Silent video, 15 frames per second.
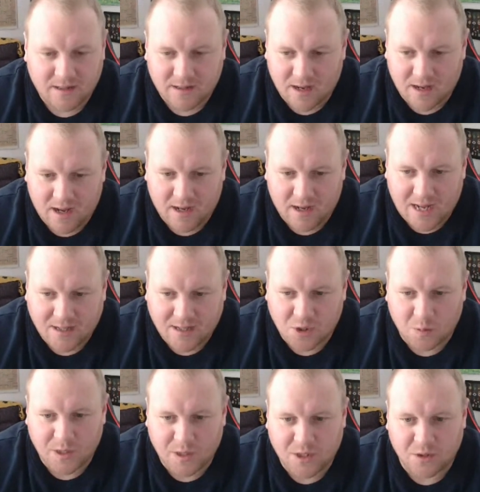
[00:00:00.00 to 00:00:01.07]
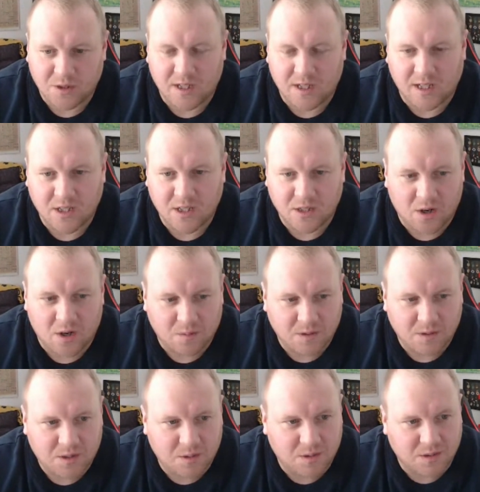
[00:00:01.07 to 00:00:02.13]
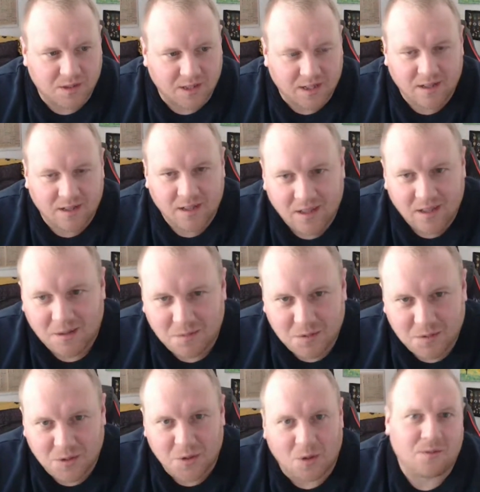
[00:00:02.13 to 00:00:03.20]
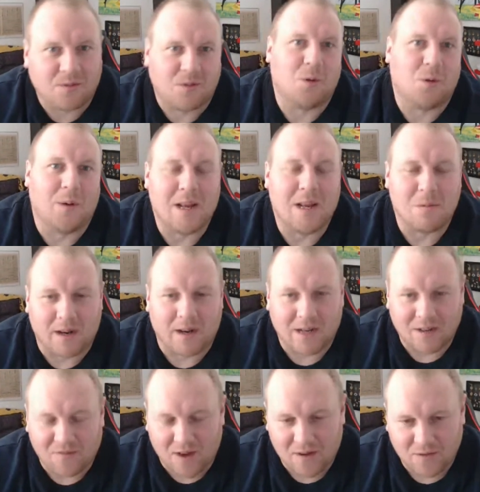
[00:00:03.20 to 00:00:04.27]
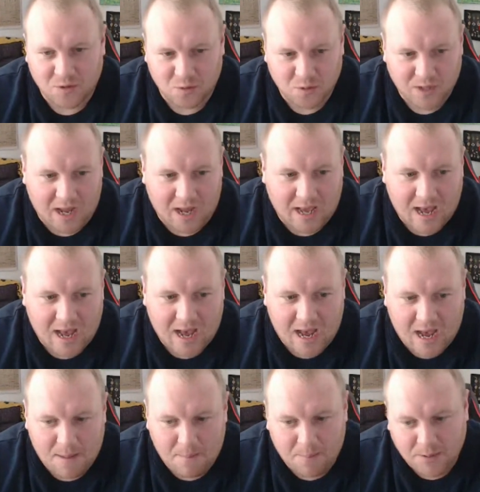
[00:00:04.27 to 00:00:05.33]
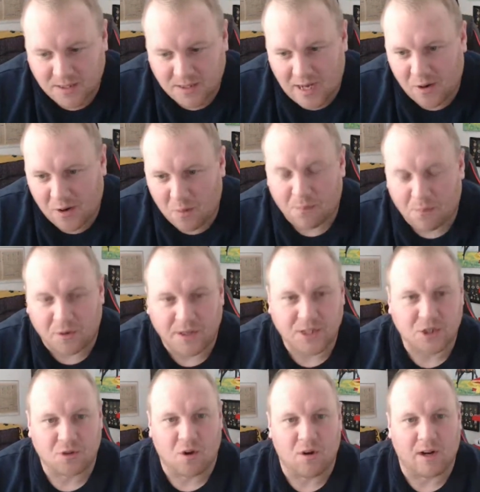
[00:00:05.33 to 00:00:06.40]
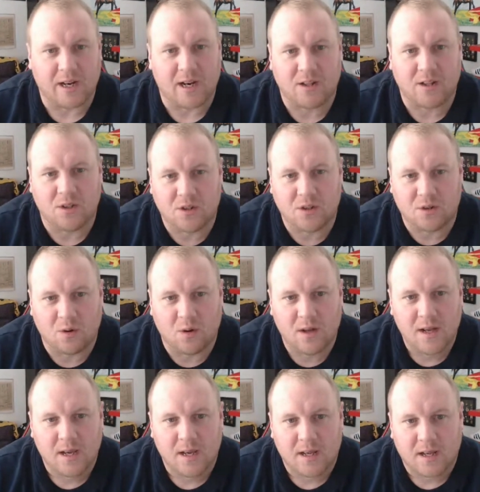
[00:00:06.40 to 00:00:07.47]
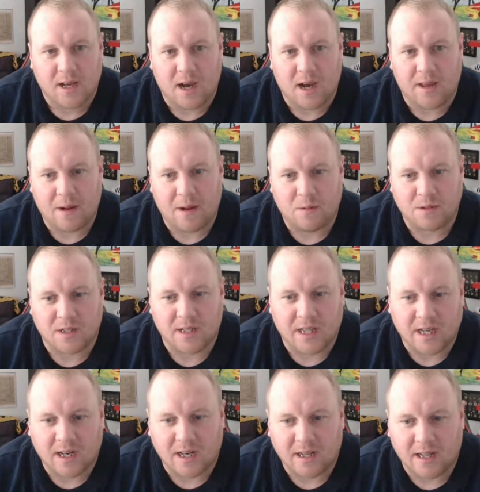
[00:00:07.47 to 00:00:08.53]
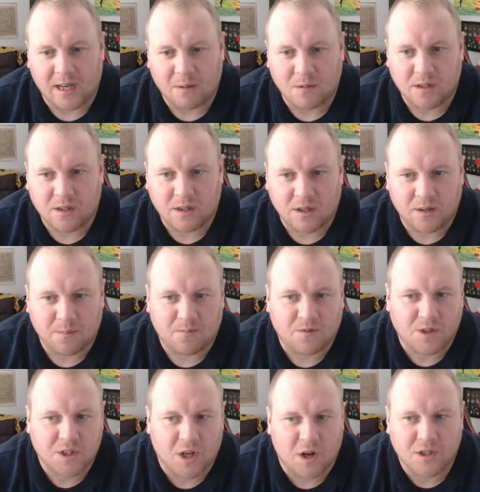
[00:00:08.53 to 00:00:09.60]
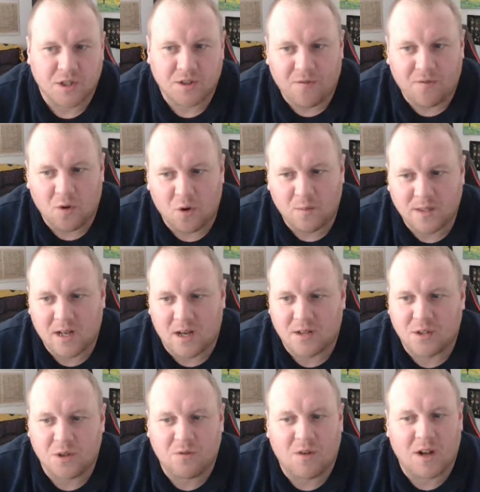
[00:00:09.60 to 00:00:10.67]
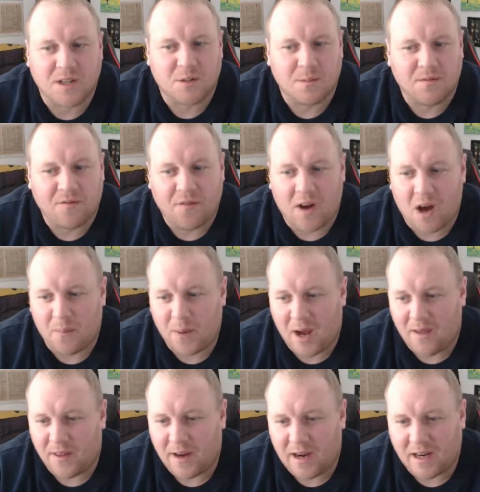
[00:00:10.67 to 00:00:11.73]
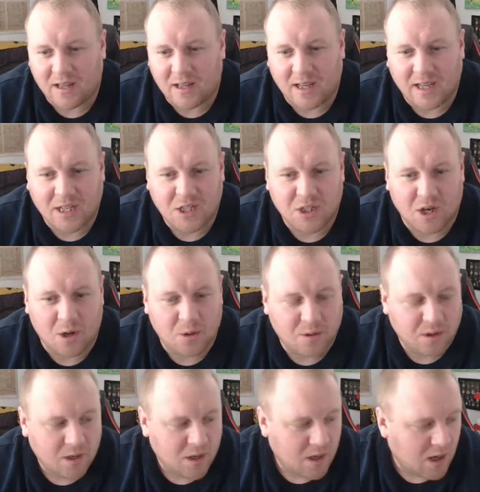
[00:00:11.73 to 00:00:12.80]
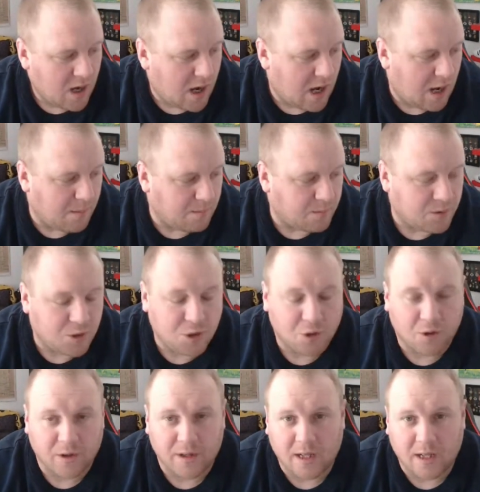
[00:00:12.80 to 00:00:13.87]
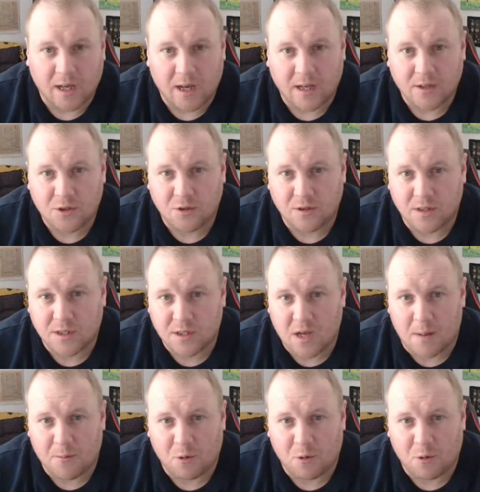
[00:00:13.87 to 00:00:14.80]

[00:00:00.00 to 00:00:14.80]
Had to switch onto the inside, which was was not doing anyone any favours all day, but stayed on pretty strongly. And I just thought that was an inkling that he was going to return to form. His last 2 runs have been far better than anything he showed during the summer